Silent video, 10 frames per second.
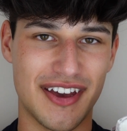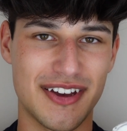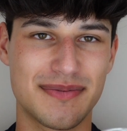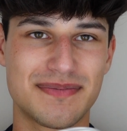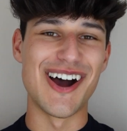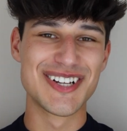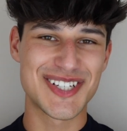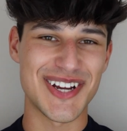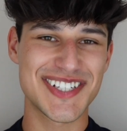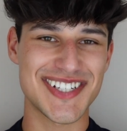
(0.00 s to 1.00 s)
it. I was
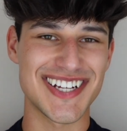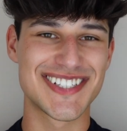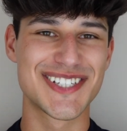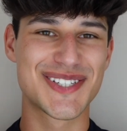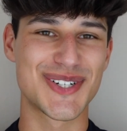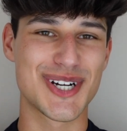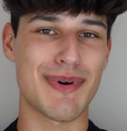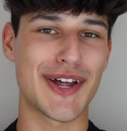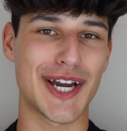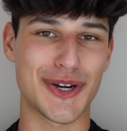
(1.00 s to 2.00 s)
so excited to talk
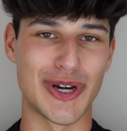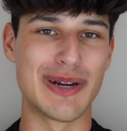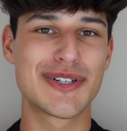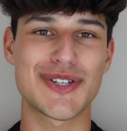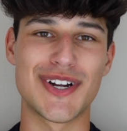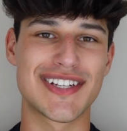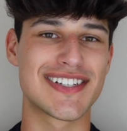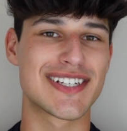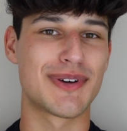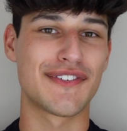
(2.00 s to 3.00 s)
about that cream because
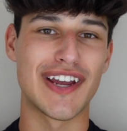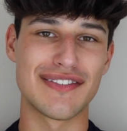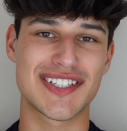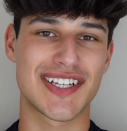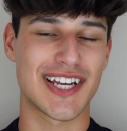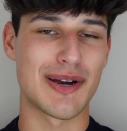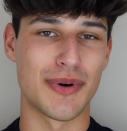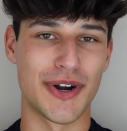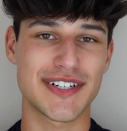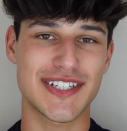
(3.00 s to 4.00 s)
honestly it's my favourite skincare
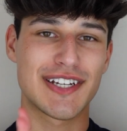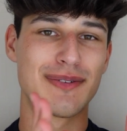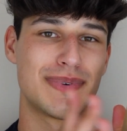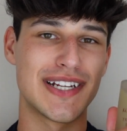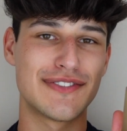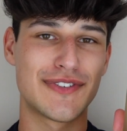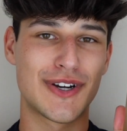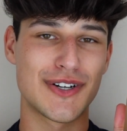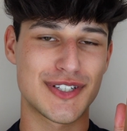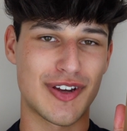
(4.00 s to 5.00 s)
product. I completely
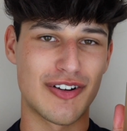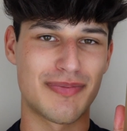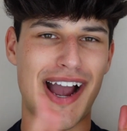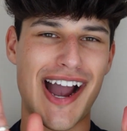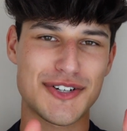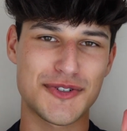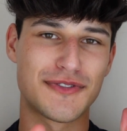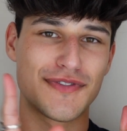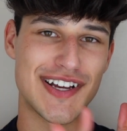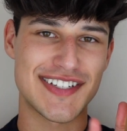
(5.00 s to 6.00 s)
forgot to go over my actual
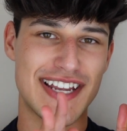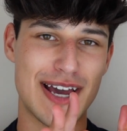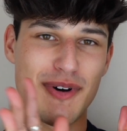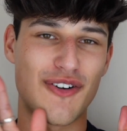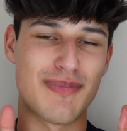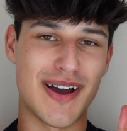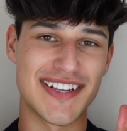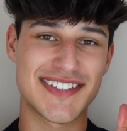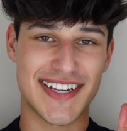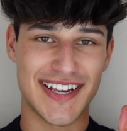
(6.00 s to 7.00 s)
first step of my
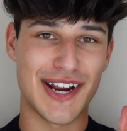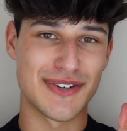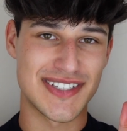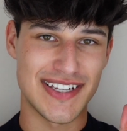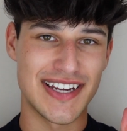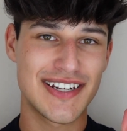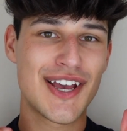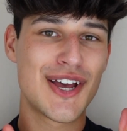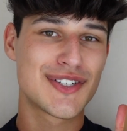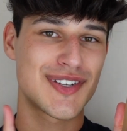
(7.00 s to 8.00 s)
skincare routine.
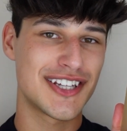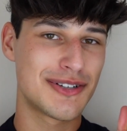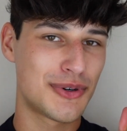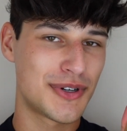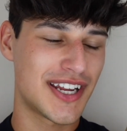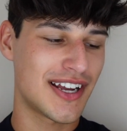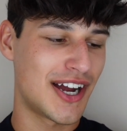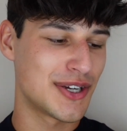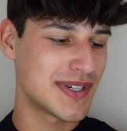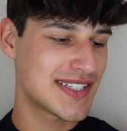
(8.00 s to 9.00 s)
So in the morning
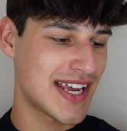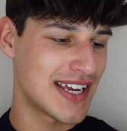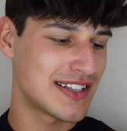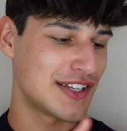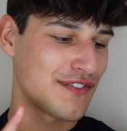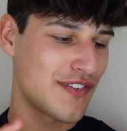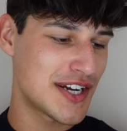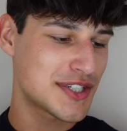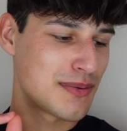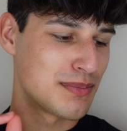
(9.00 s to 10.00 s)
I always take the
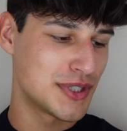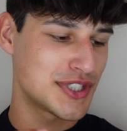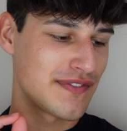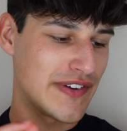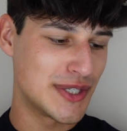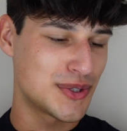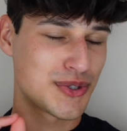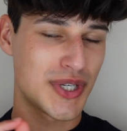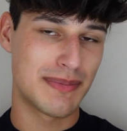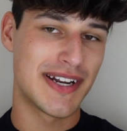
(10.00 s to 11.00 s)
Fresh Kombucha Facial
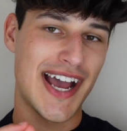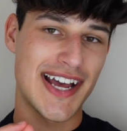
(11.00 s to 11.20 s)
Treatment